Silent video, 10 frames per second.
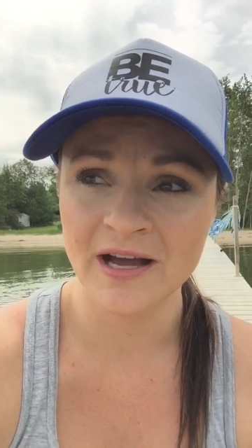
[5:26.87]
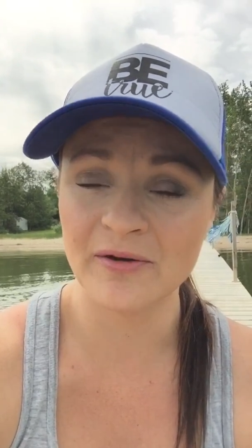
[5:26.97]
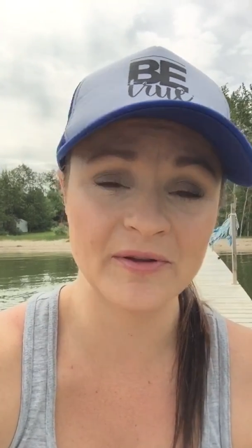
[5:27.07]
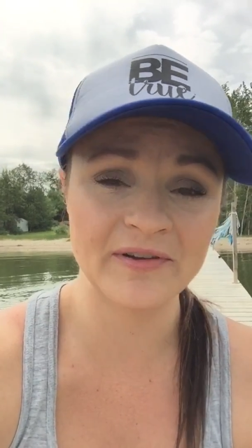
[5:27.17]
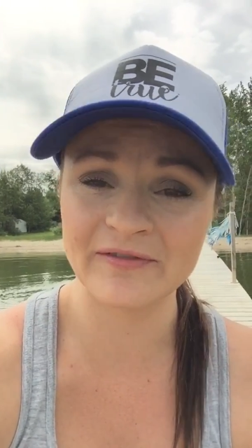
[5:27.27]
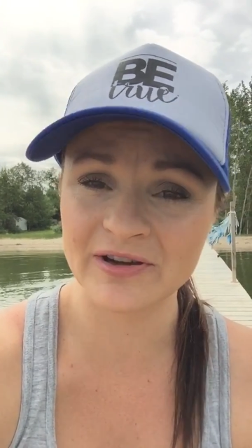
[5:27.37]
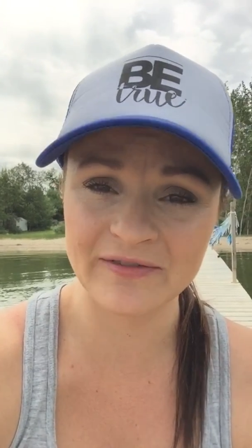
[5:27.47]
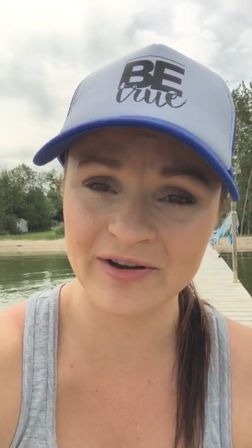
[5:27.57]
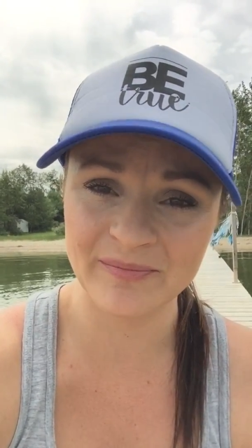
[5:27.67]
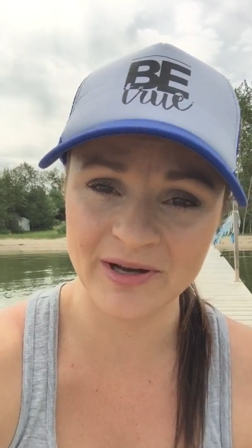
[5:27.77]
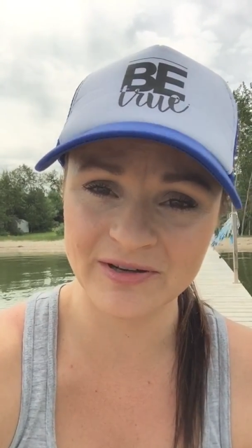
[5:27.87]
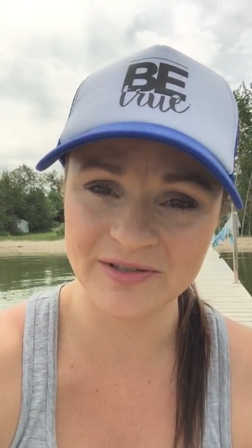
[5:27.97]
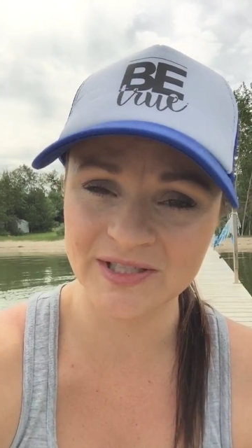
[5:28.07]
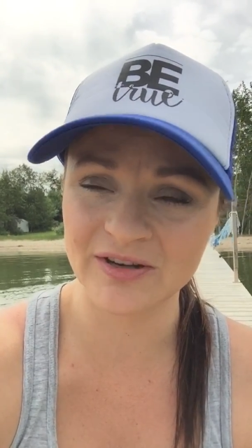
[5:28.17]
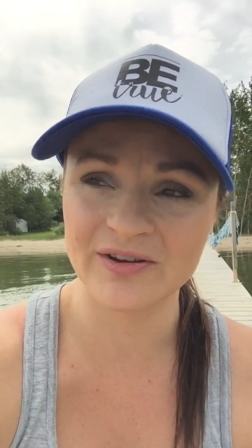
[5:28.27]
I would have never given up my
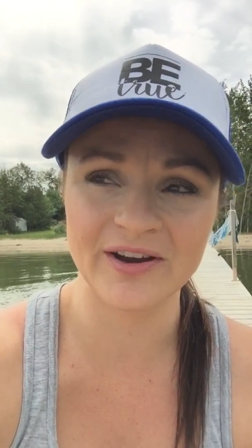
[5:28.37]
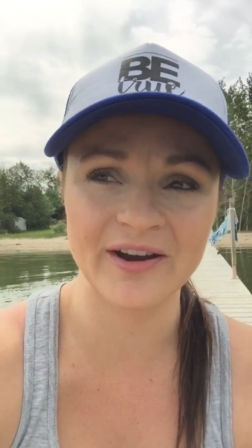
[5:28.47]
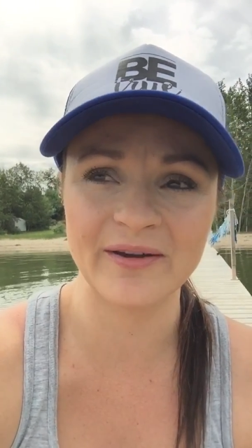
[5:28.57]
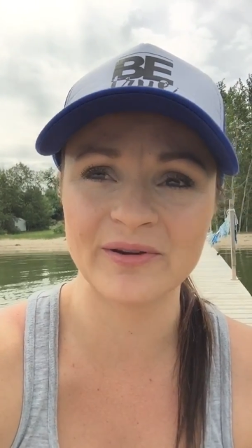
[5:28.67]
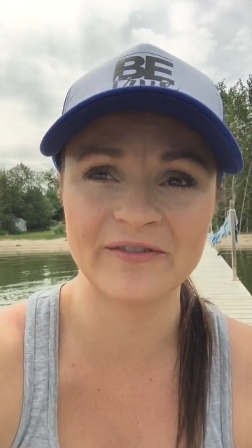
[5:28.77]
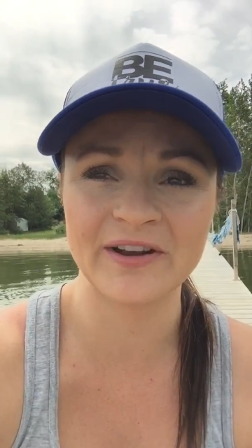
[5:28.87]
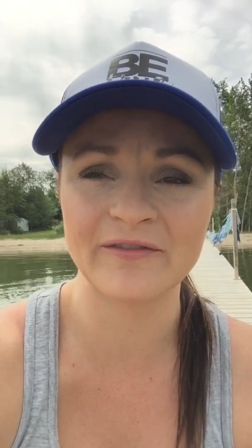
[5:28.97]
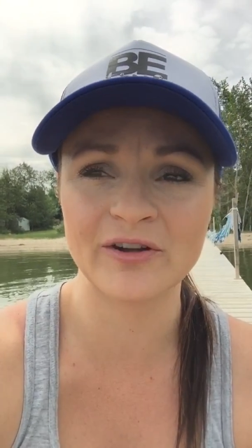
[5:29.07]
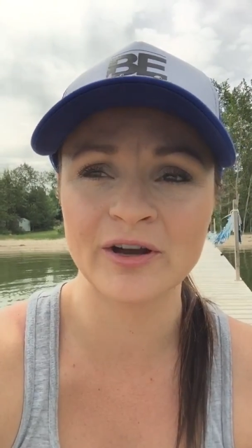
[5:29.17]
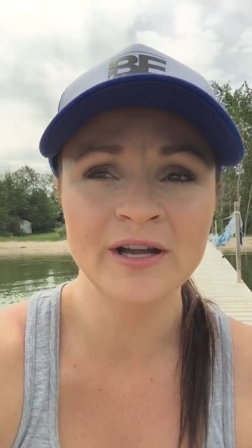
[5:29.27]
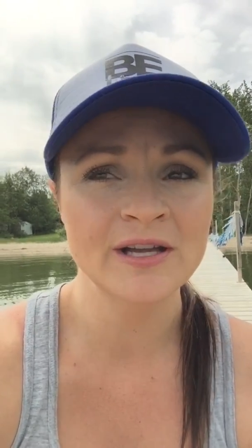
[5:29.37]
nursing career. I would have never